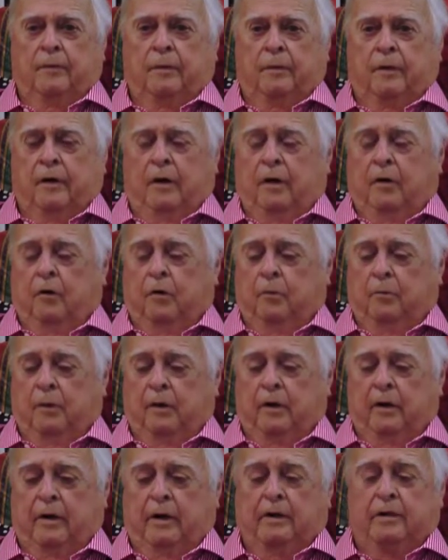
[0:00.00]
the old
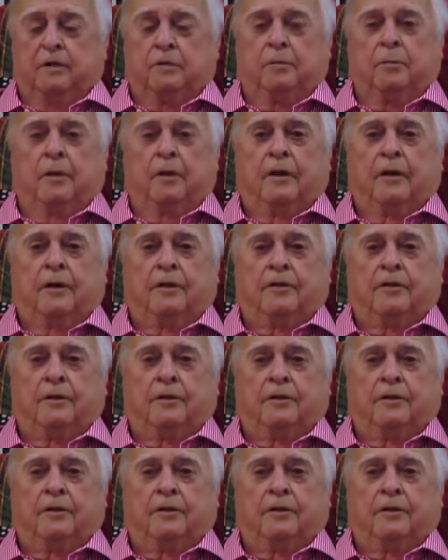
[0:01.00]
Perkins place,